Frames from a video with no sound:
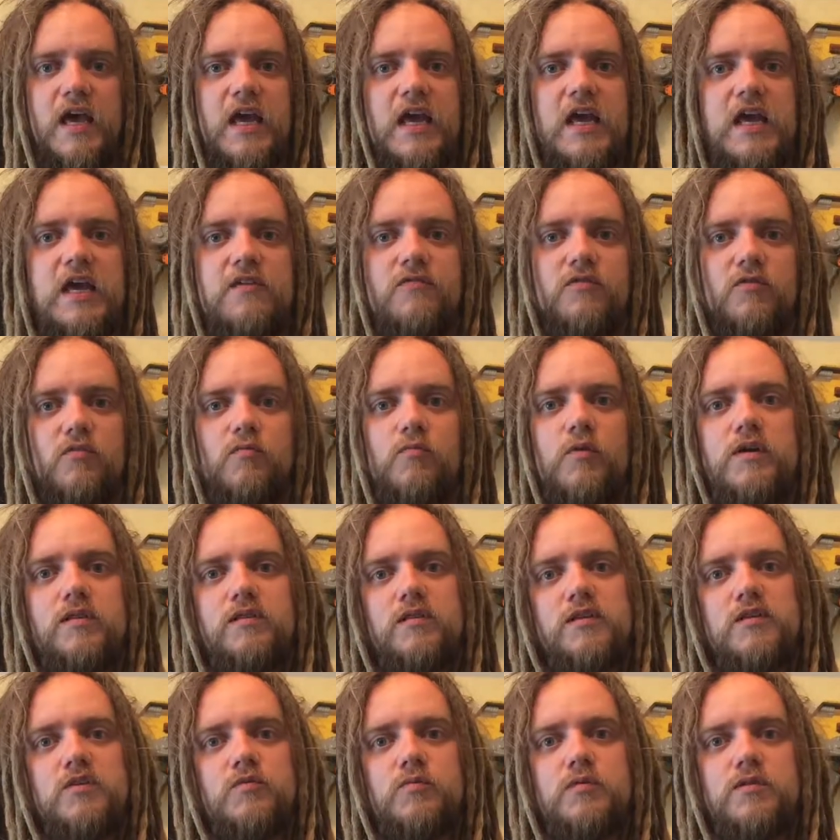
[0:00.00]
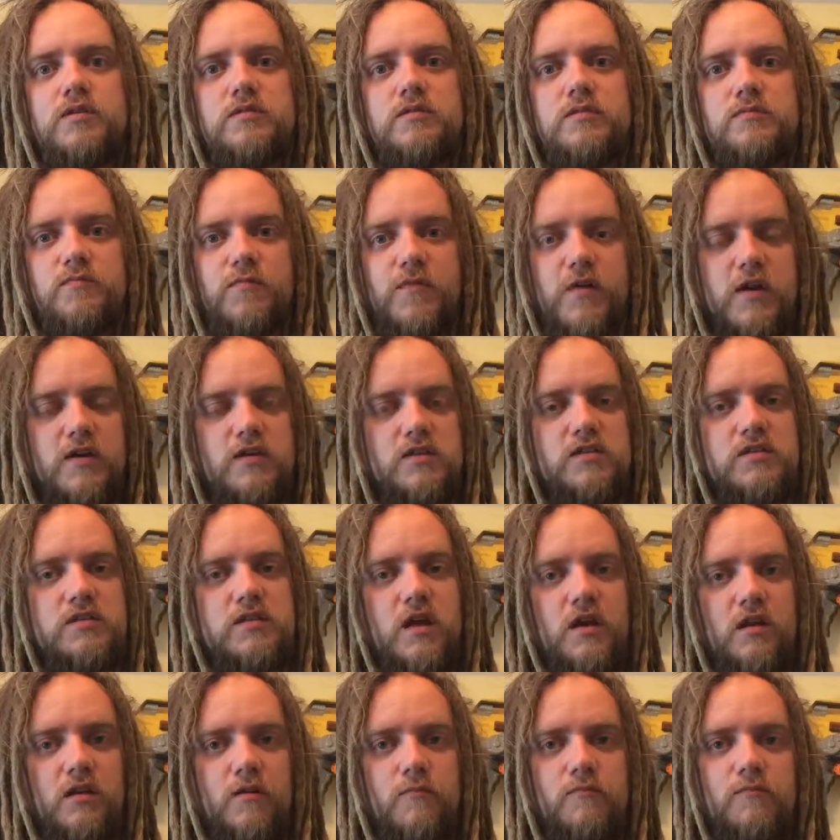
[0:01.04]
Even when this was first
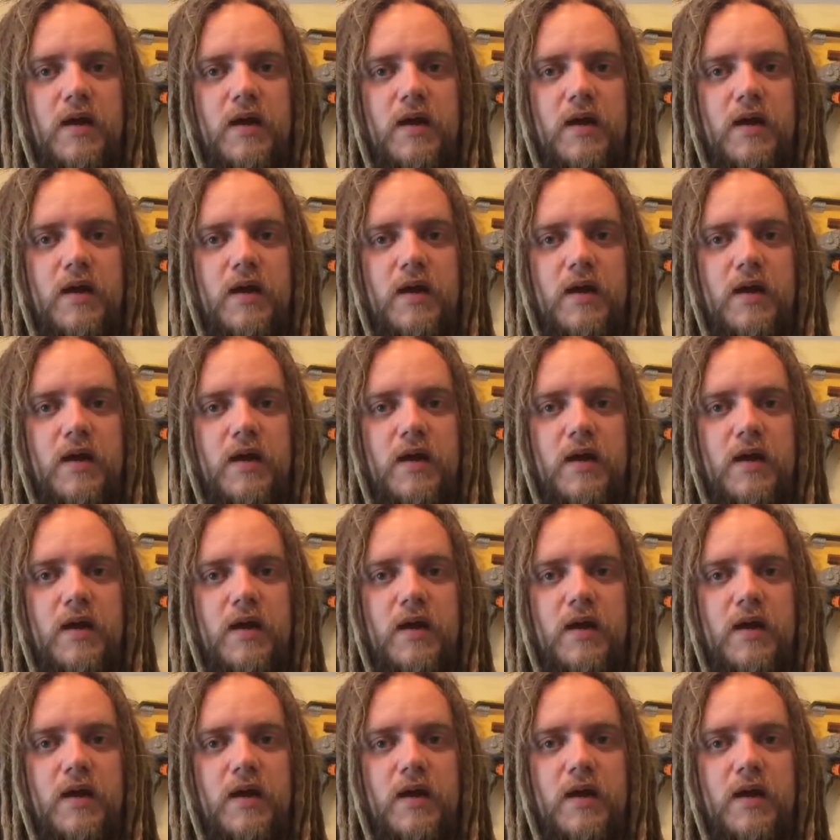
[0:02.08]
done,